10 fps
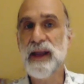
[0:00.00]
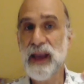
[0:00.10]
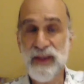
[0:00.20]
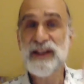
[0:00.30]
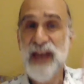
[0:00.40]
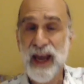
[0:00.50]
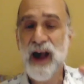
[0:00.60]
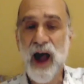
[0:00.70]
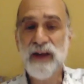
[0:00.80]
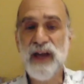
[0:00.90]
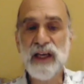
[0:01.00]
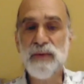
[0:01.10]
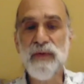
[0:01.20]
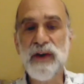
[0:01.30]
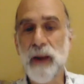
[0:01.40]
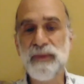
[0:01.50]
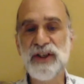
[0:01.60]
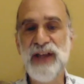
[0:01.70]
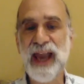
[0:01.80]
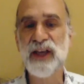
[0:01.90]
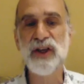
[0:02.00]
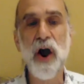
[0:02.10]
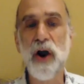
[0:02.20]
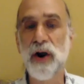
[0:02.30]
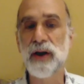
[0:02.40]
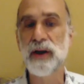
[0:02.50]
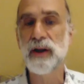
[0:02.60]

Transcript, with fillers: In the tech context, moving up the stack is hard